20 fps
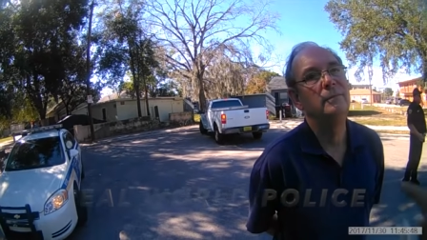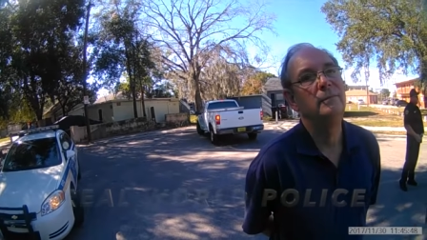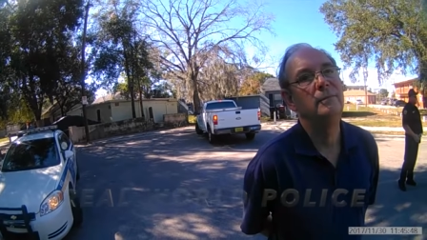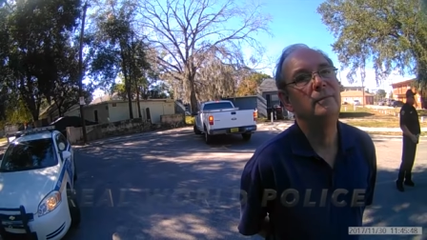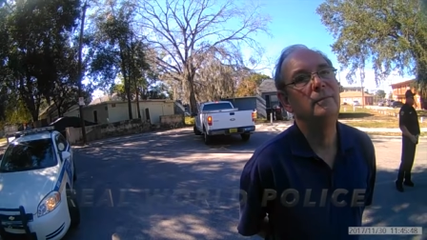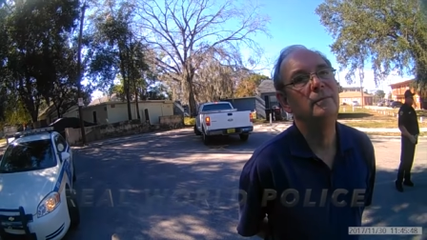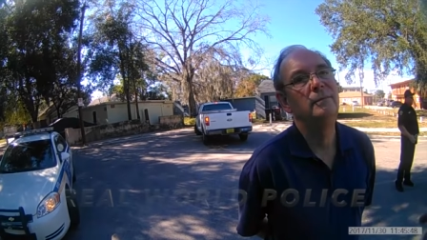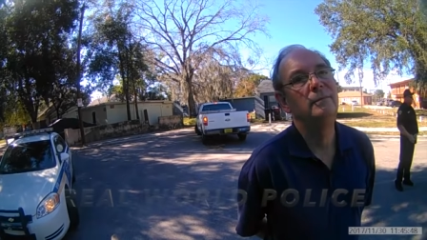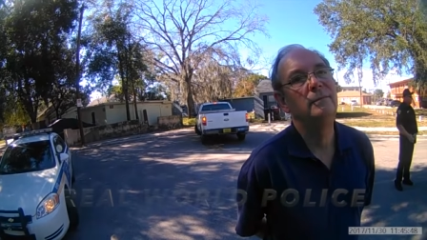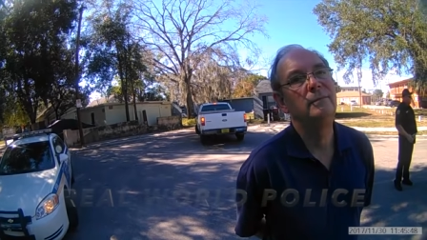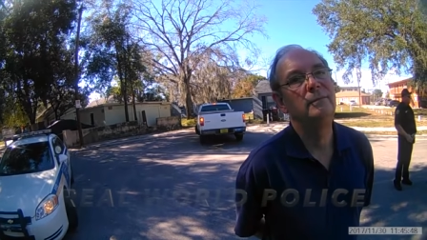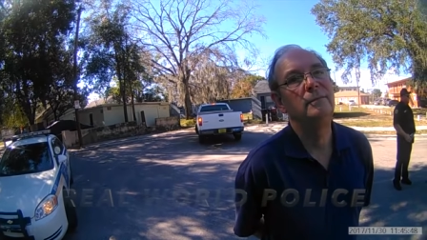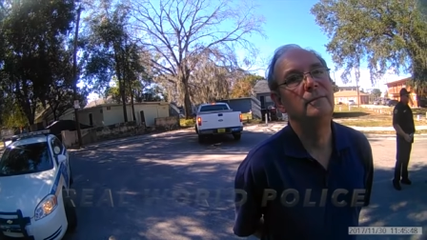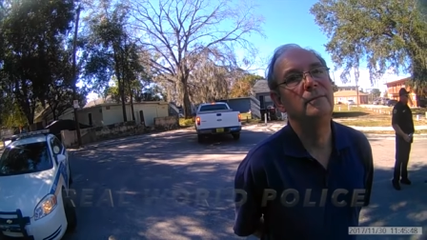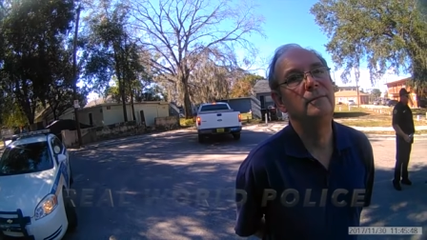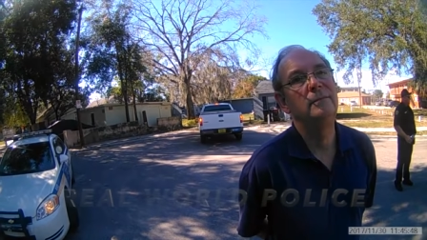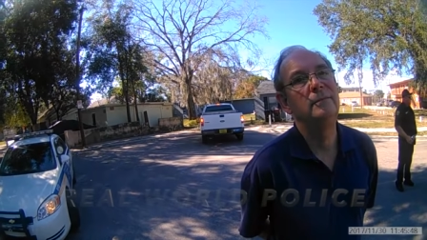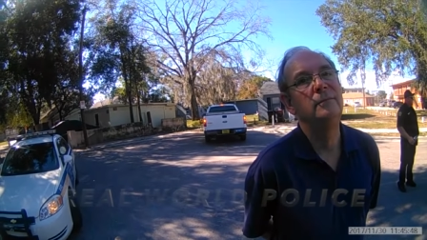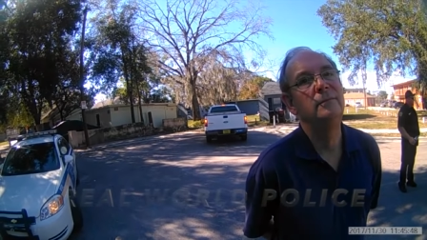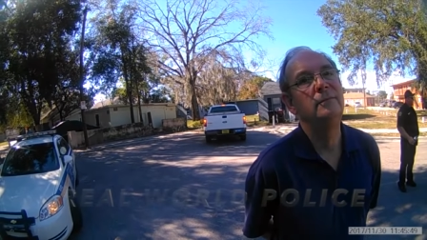to this property.
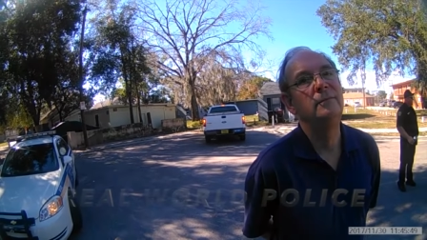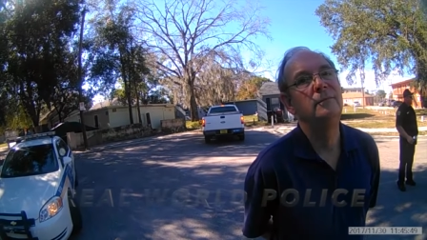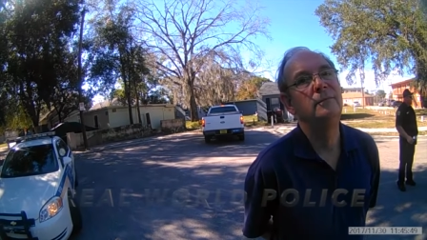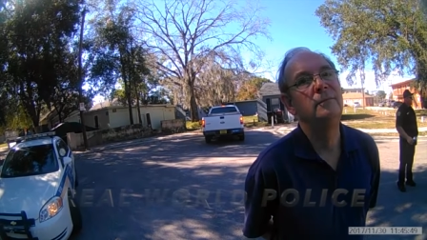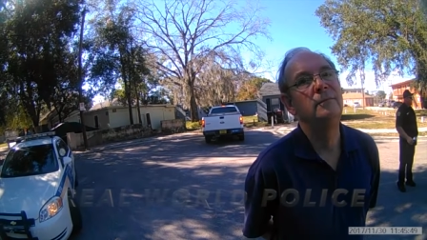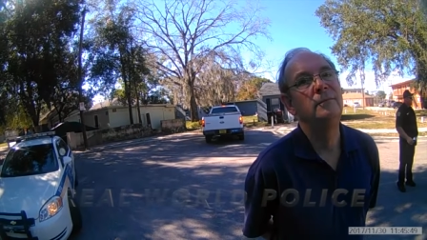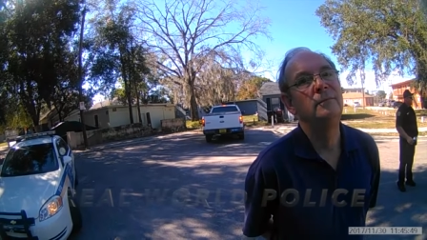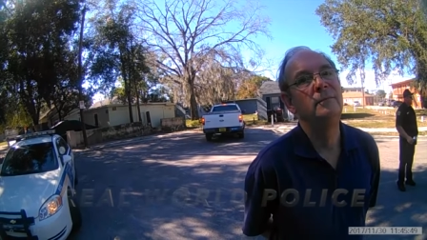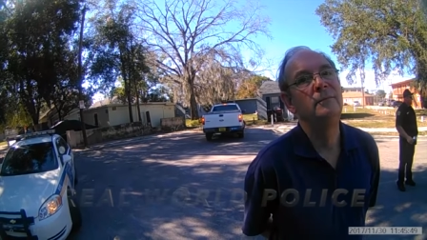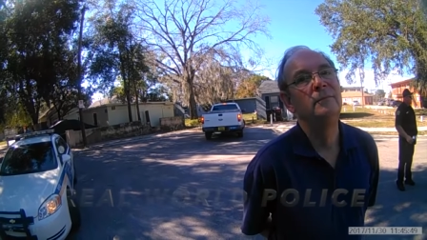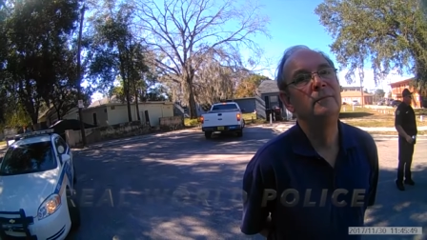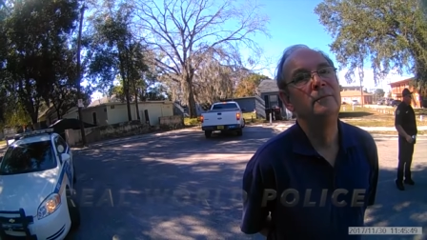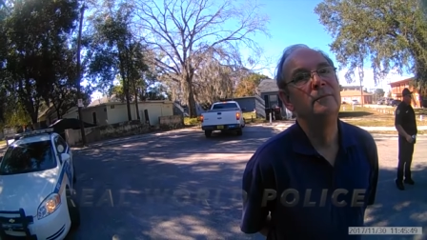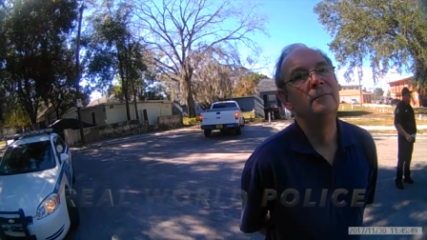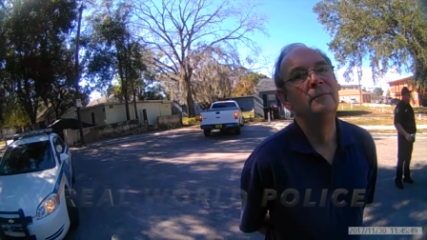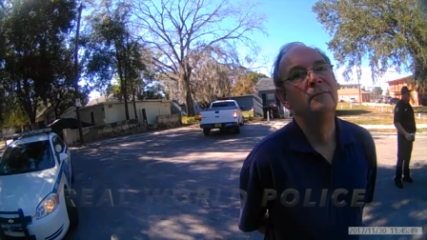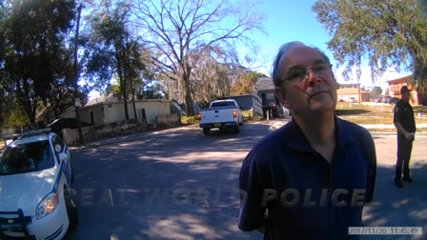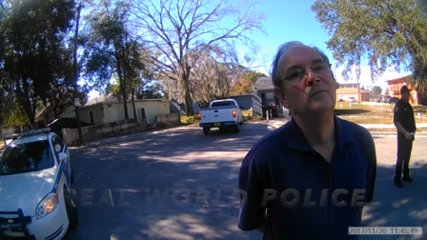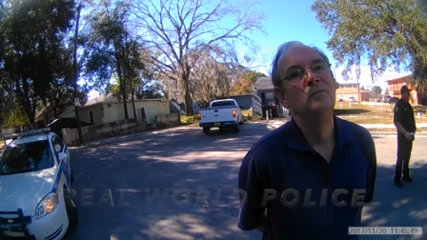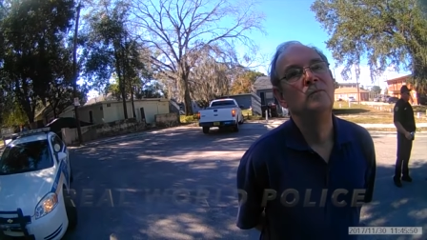Can you provide me with your
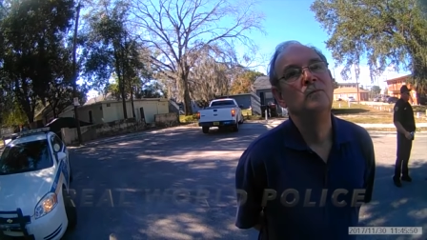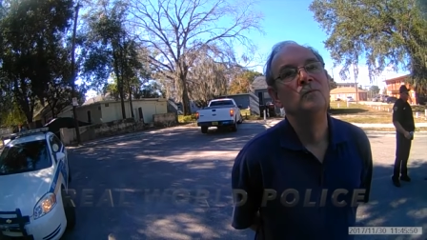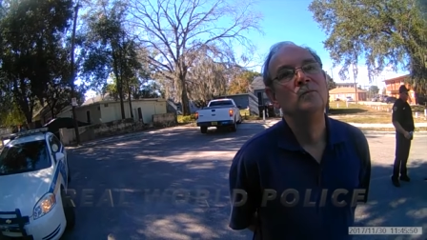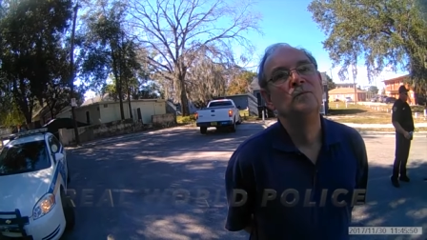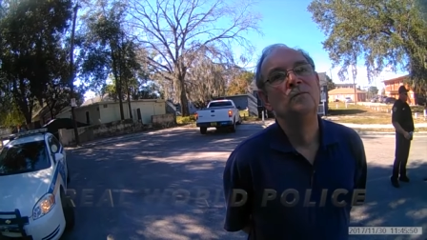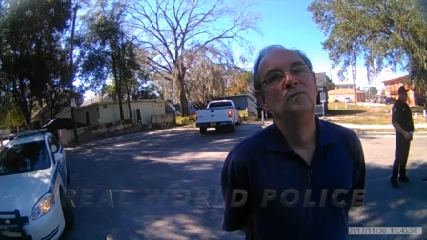name, date of